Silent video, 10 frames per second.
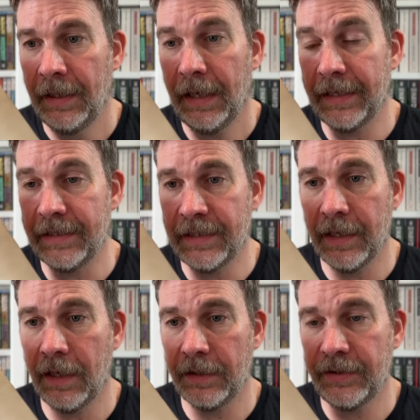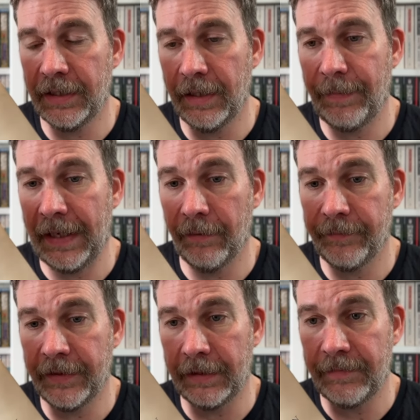And it's largely about
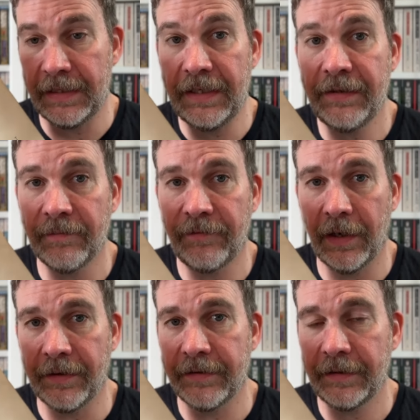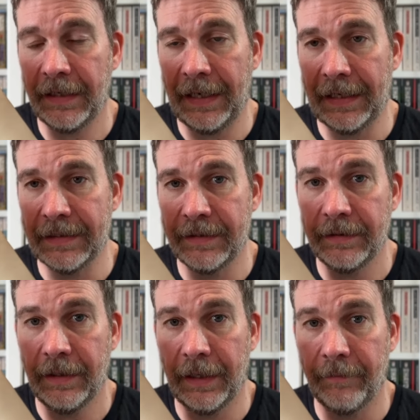the Eastern Front and
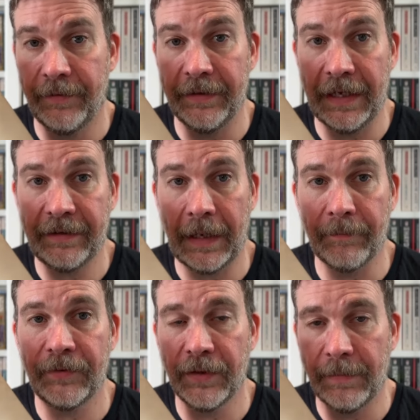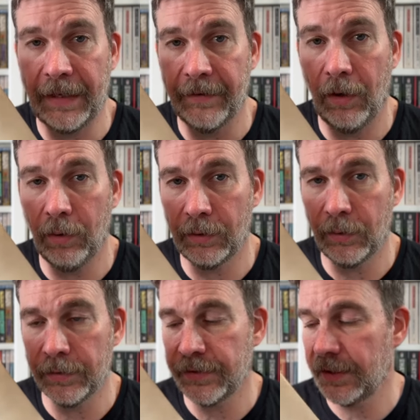the death camps, so about the
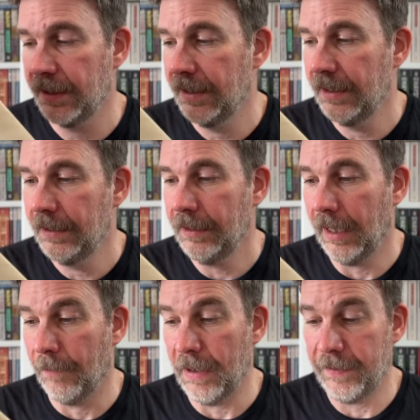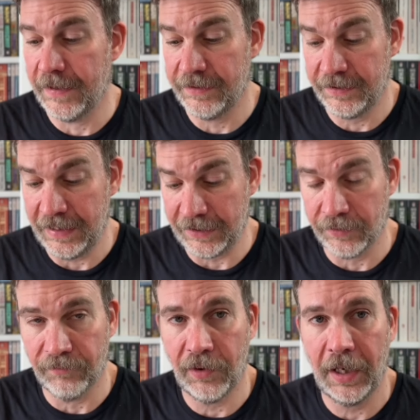Holocaust. And there's a
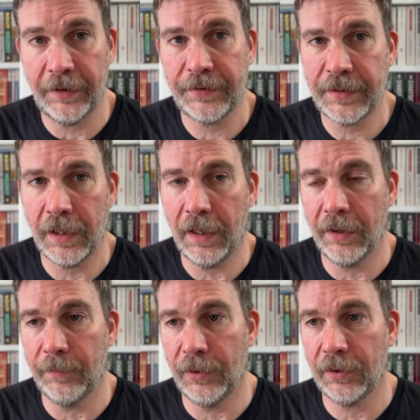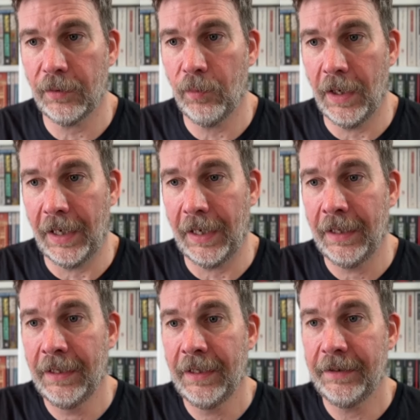section right at the start of the book where
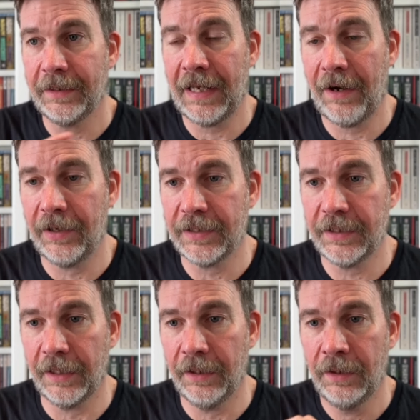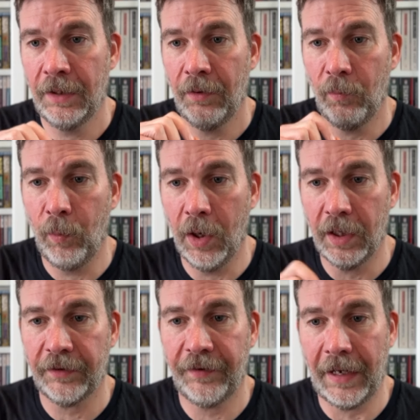the character
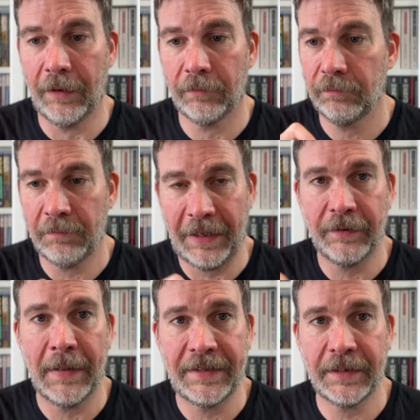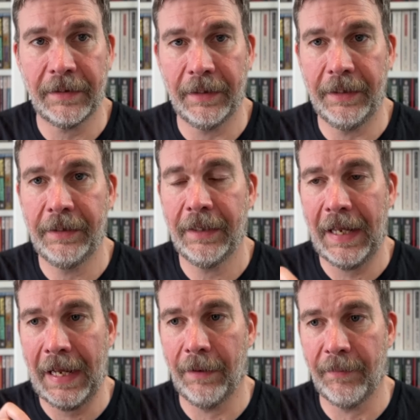works out mathematically
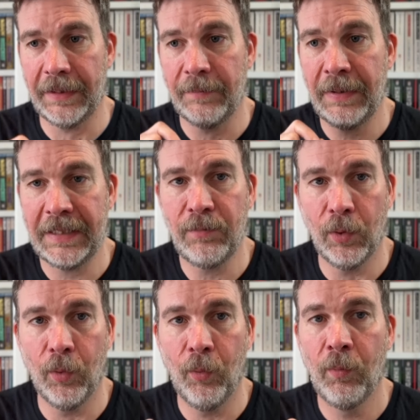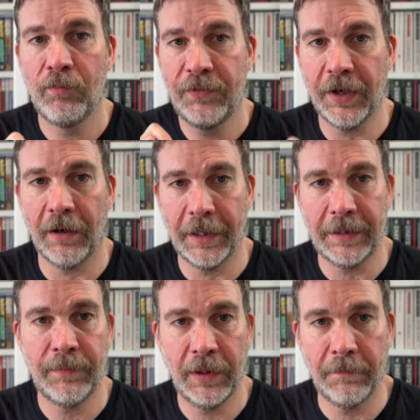how many people
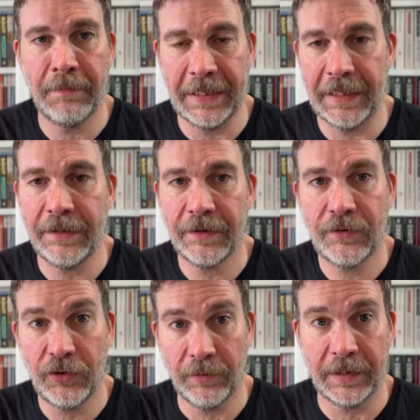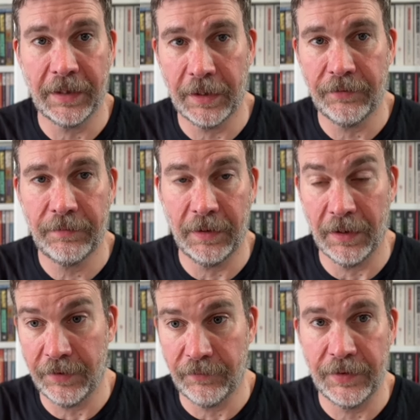died per minute during those,
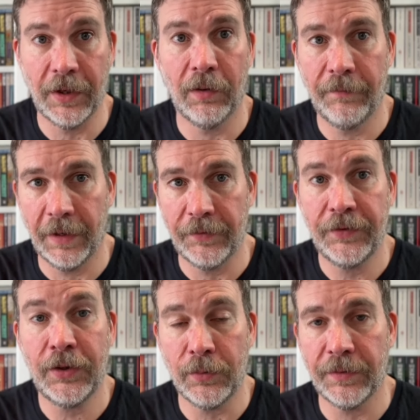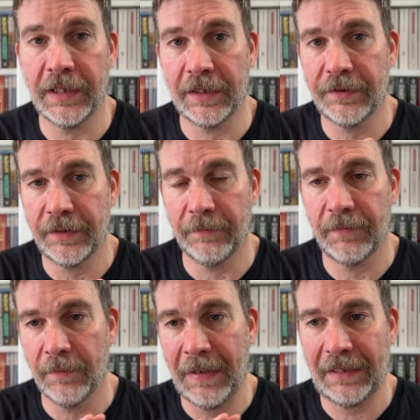as a result of those two things, the
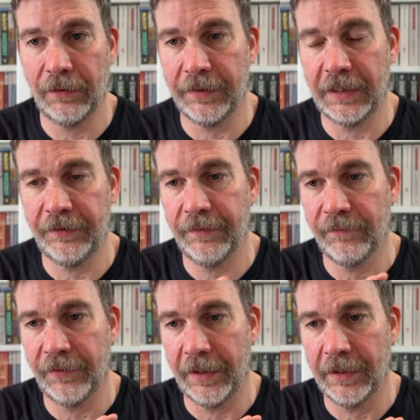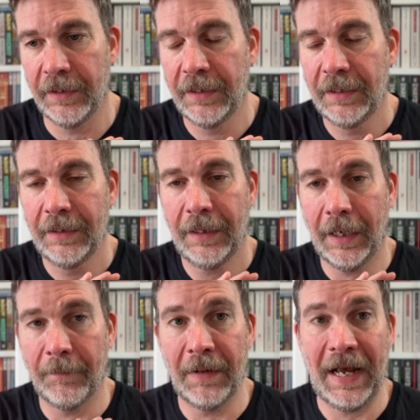battle on the Eastern Front
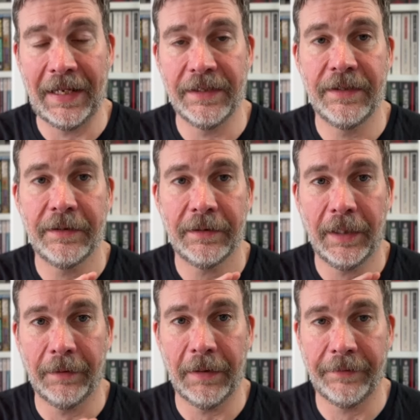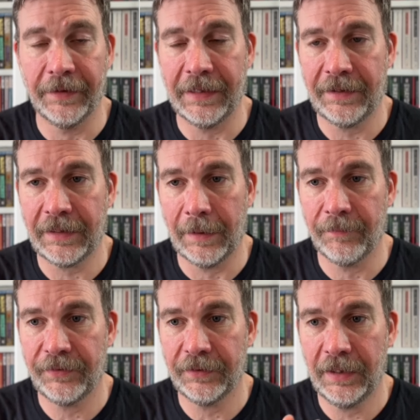and the death
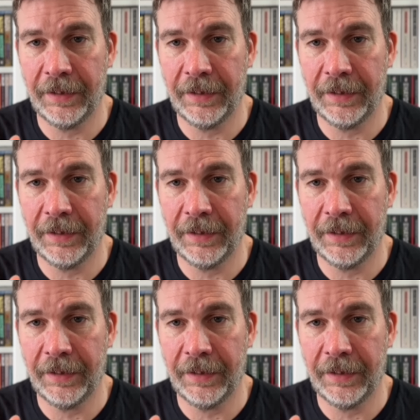camps.